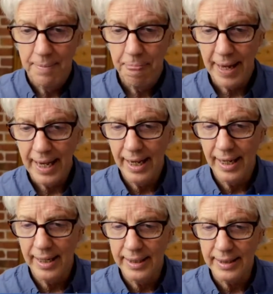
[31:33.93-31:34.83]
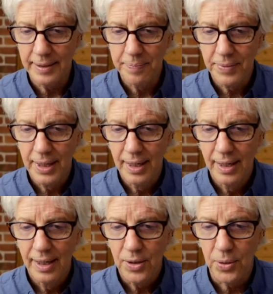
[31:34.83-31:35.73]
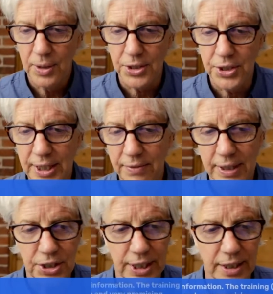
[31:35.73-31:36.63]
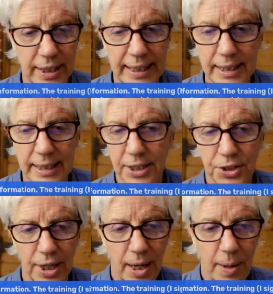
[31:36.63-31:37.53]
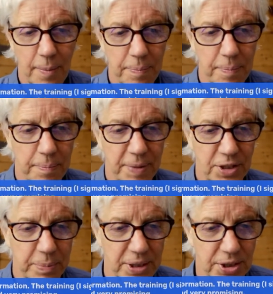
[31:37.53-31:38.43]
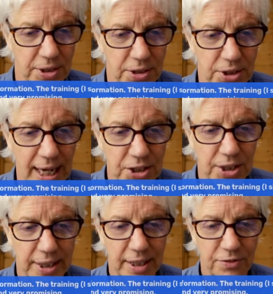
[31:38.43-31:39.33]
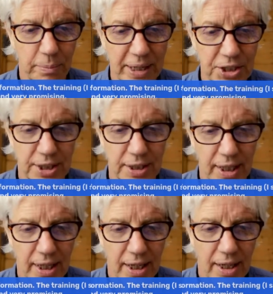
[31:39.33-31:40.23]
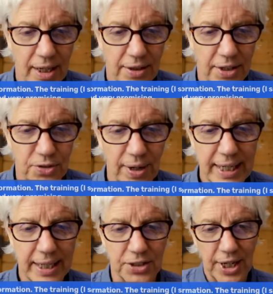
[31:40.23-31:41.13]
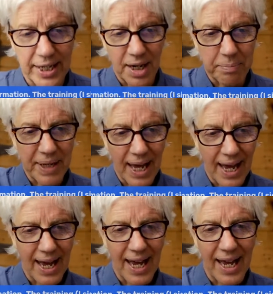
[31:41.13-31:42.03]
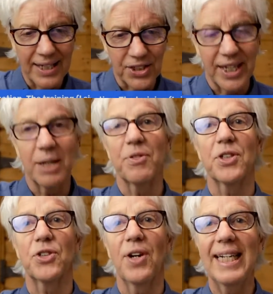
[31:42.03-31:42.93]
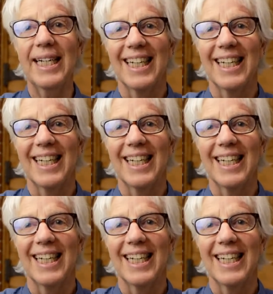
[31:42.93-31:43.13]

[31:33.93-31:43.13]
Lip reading: And cool, Stephen is here and he says, Mythbusters, excellent information. The training signed up. Yay, he signed up for the training.